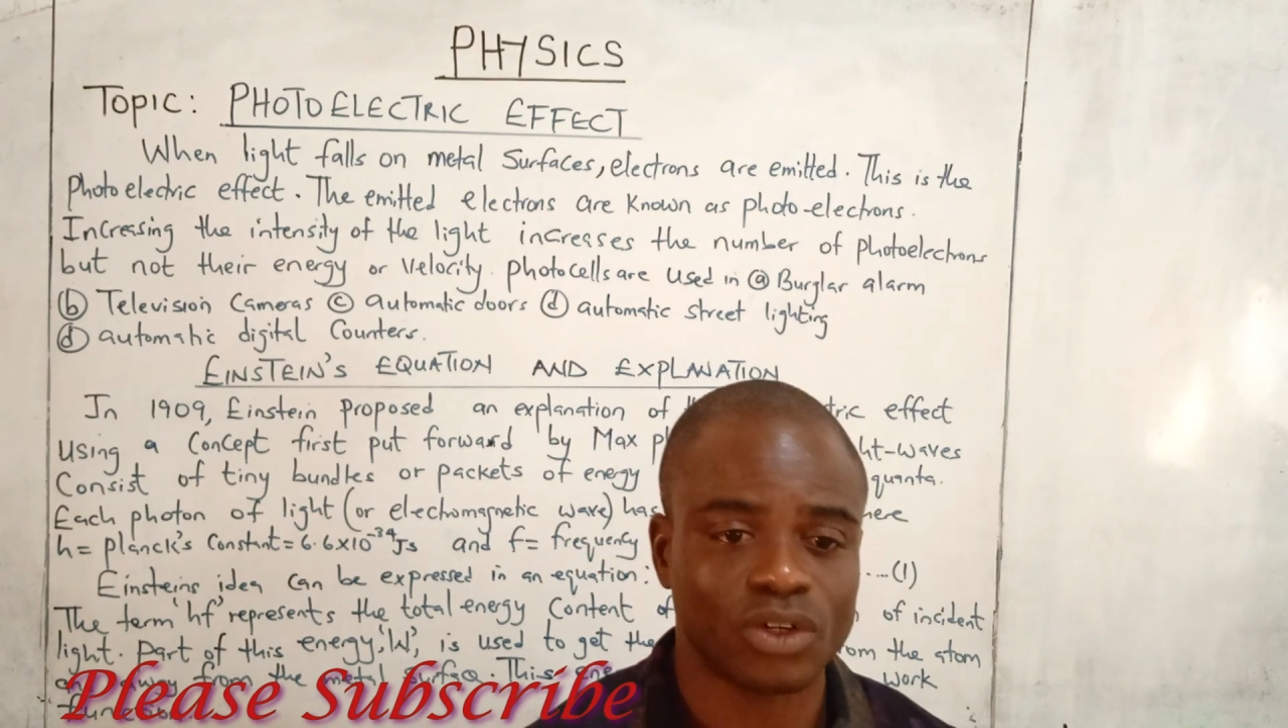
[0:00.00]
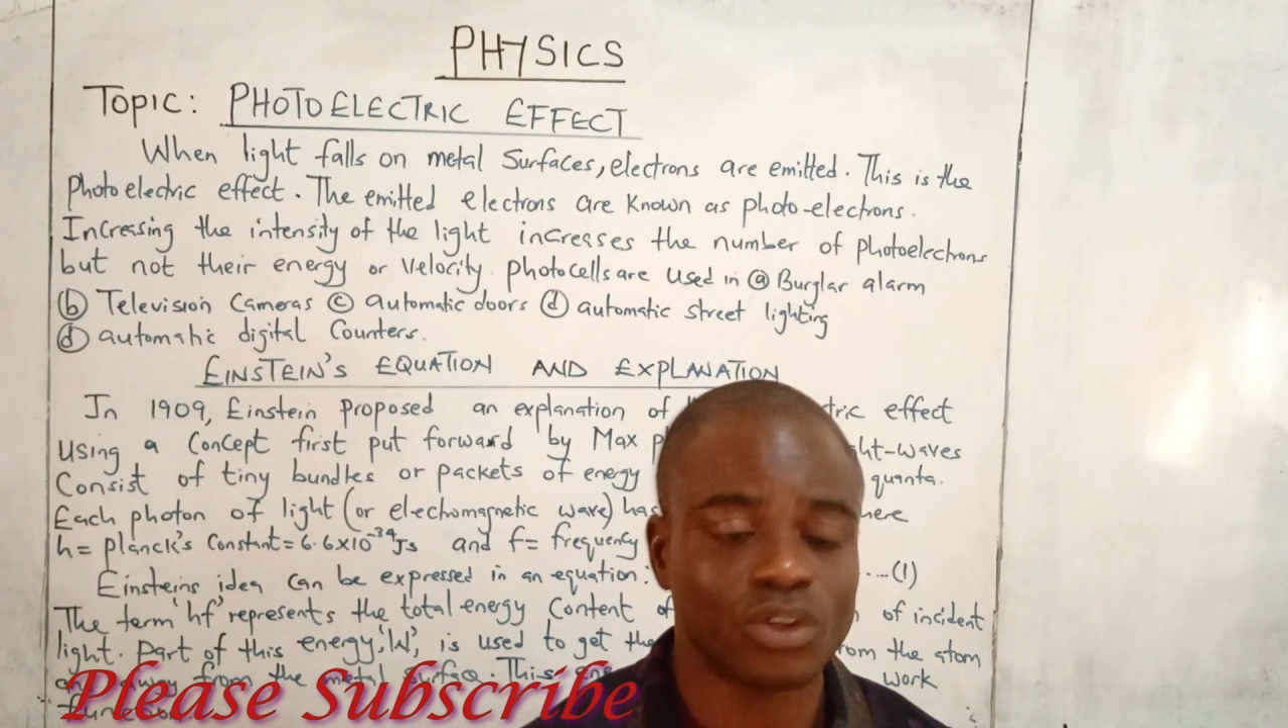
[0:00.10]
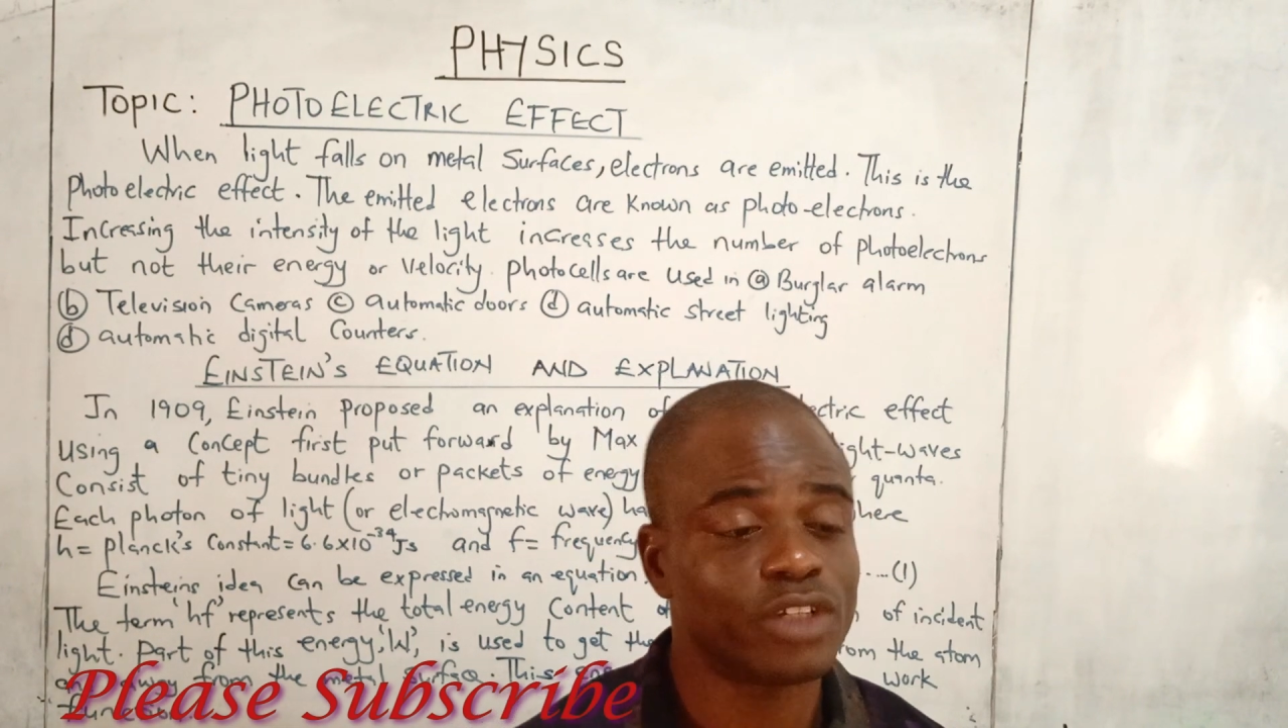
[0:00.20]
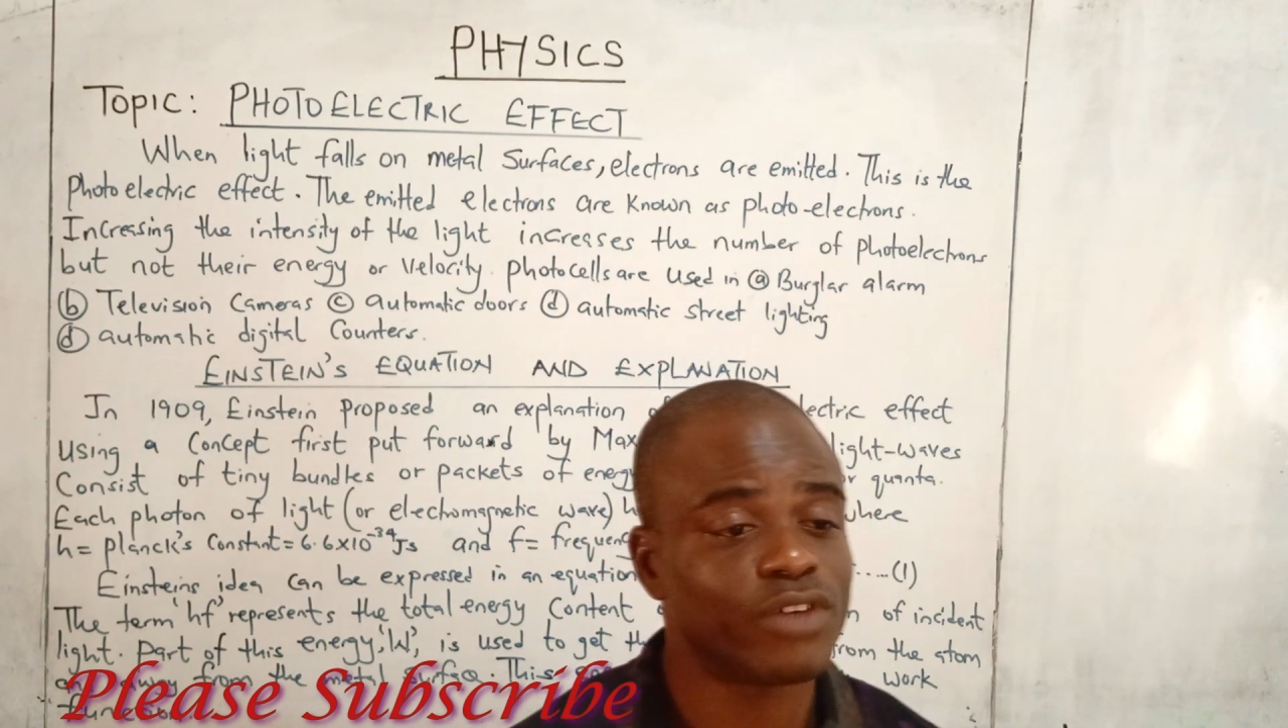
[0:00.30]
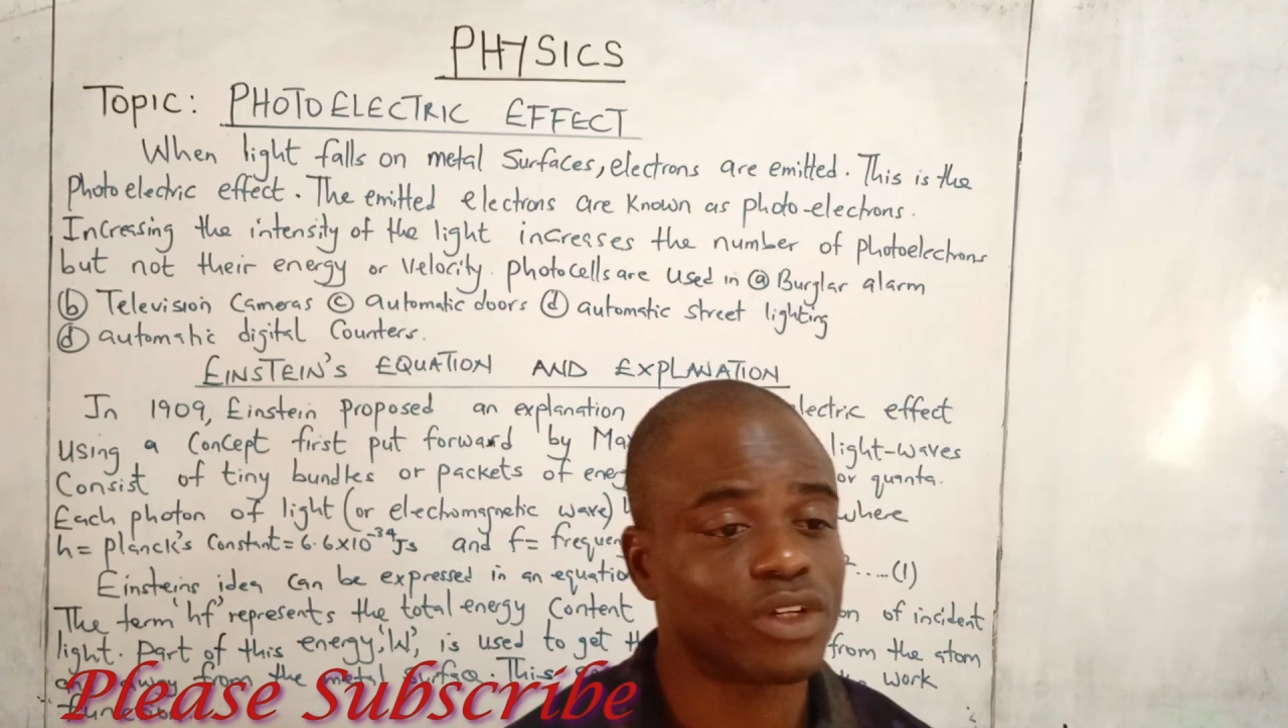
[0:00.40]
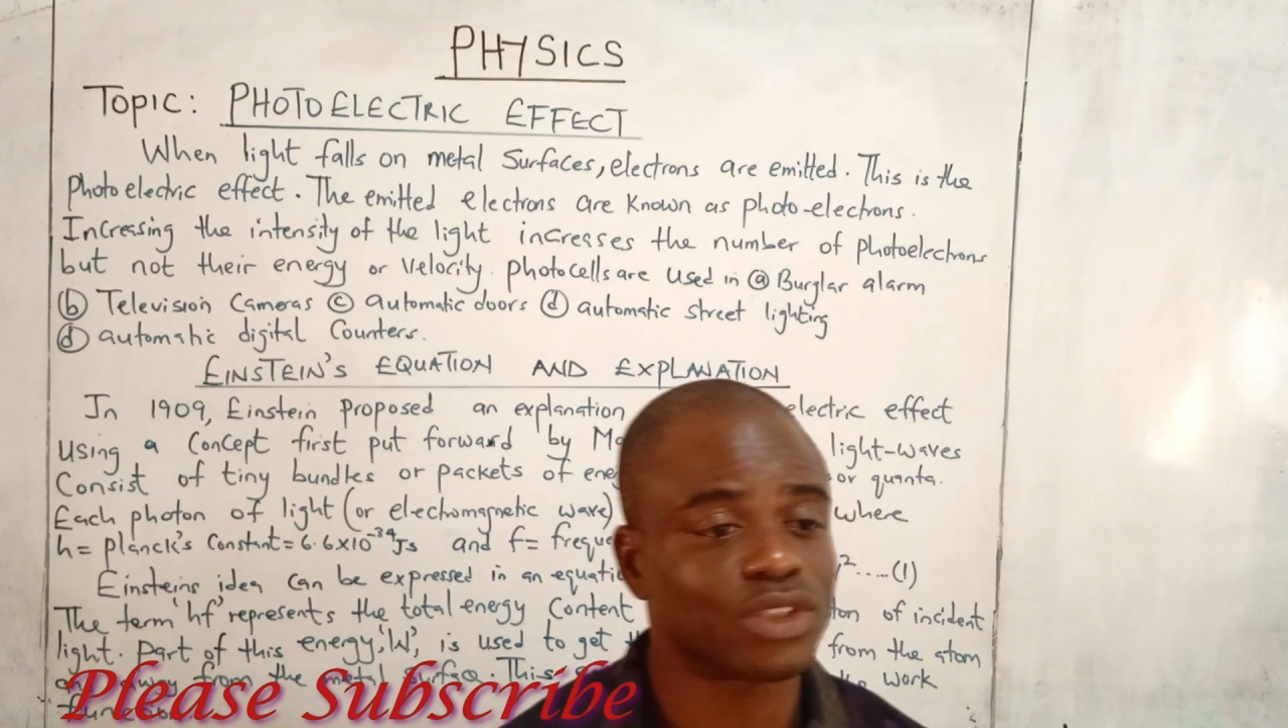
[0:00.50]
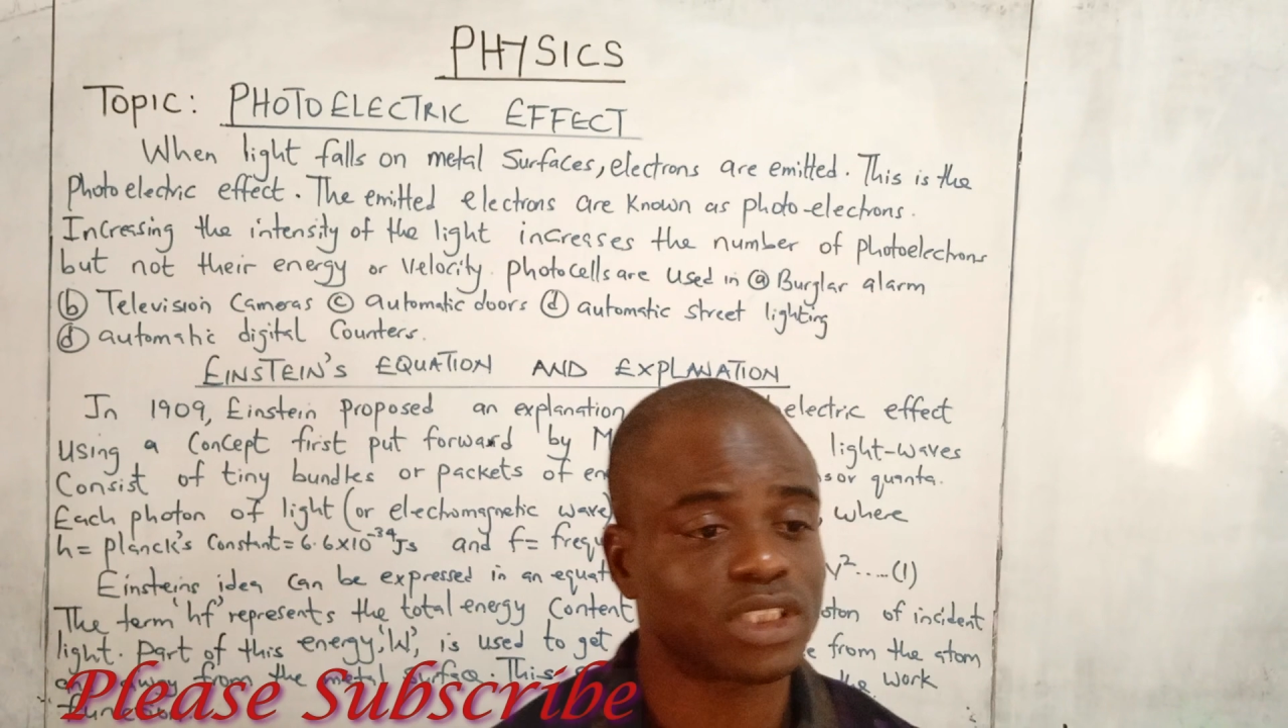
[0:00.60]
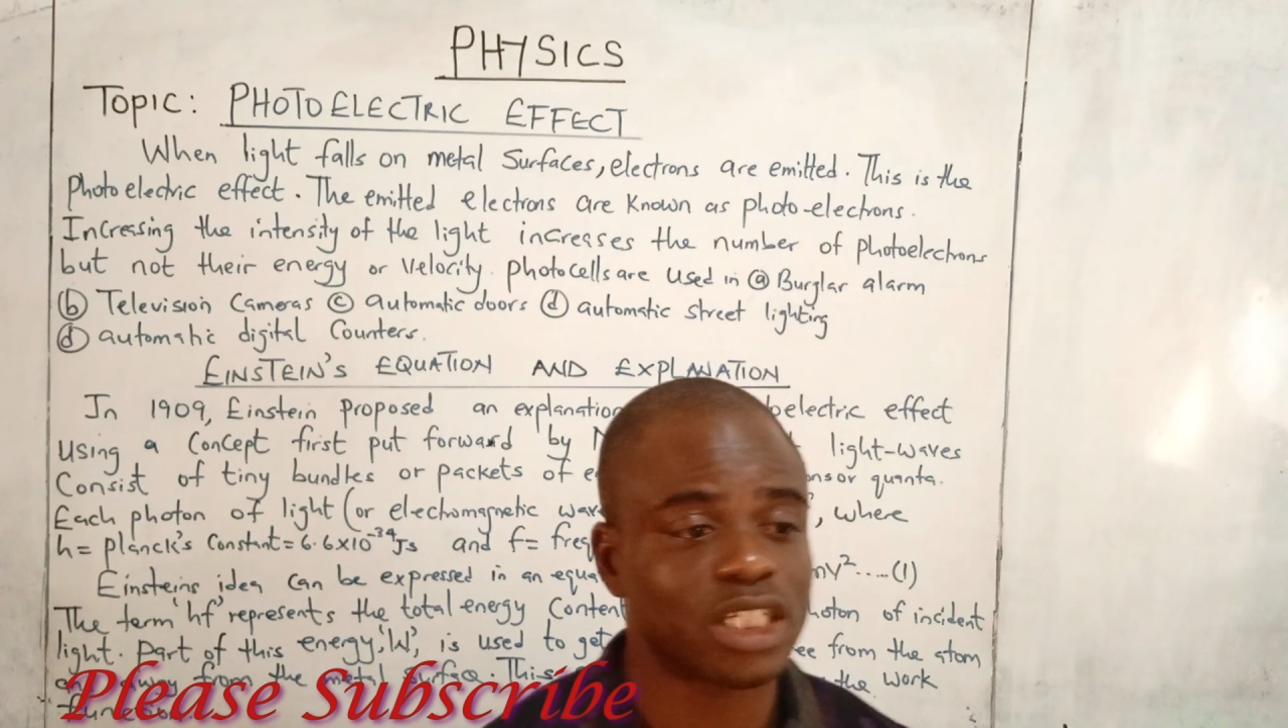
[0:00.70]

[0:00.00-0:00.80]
or the velocity